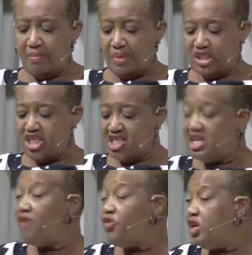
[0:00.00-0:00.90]
but she
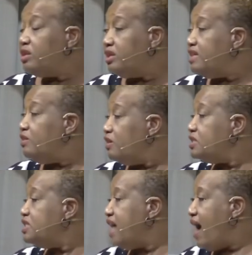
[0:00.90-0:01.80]
definitely
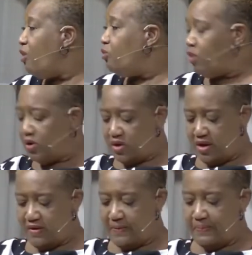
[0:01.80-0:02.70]
looked downward
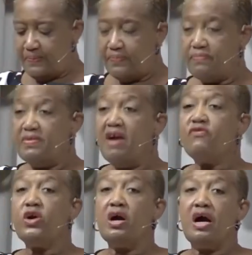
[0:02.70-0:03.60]

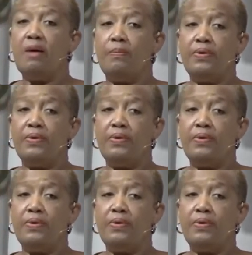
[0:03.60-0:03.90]
never up.